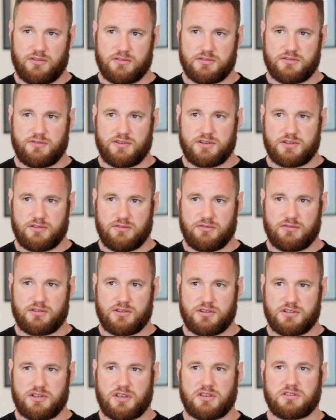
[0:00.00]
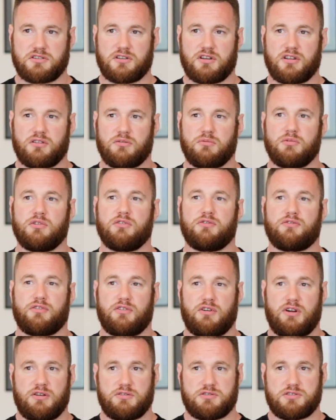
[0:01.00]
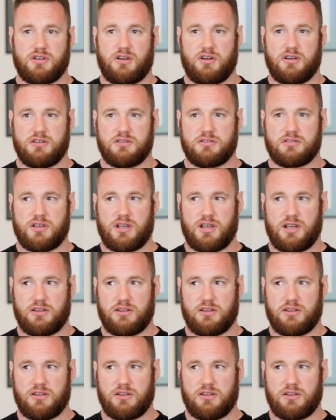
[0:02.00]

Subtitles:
conservation organisation in the world for our size,